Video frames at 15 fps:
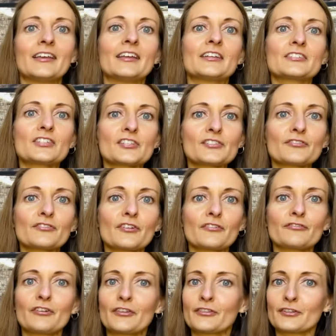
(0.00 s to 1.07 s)
Just for a
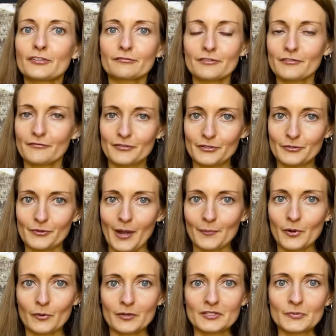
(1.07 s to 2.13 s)
fun little review, I'm
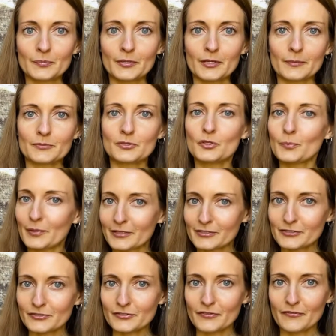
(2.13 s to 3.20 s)
going to put up 2
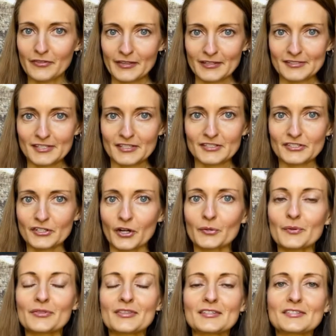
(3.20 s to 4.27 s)
pictures of things that start
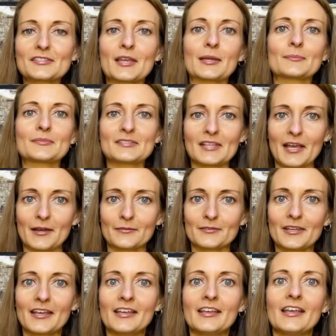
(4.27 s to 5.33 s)
with the same sound.
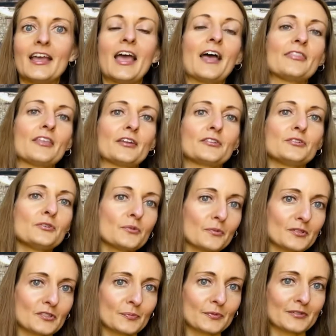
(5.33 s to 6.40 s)
And then you
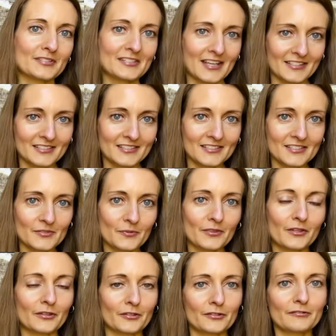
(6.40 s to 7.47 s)
whisper a sentence with
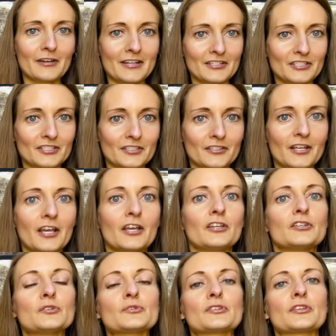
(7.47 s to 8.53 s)
alliteration
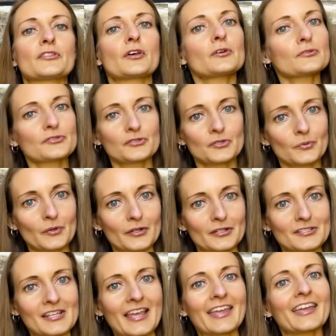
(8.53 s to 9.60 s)
using those 2
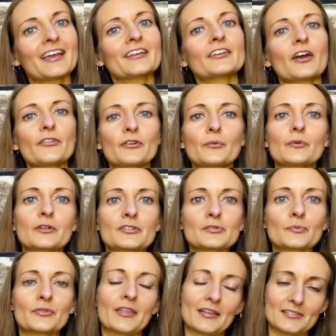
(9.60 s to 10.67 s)
words and other words
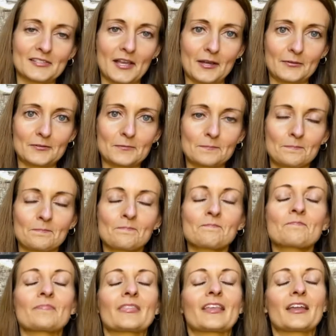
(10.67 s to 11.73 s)
with that sound.
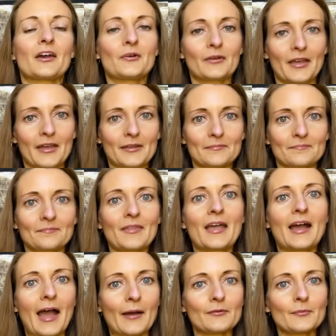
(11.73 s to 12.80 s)
Okay,
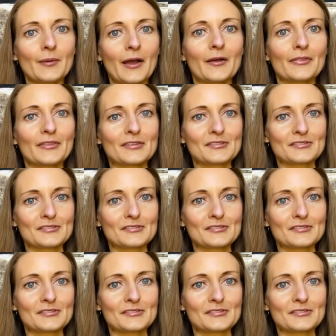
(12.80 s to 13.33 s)
how about these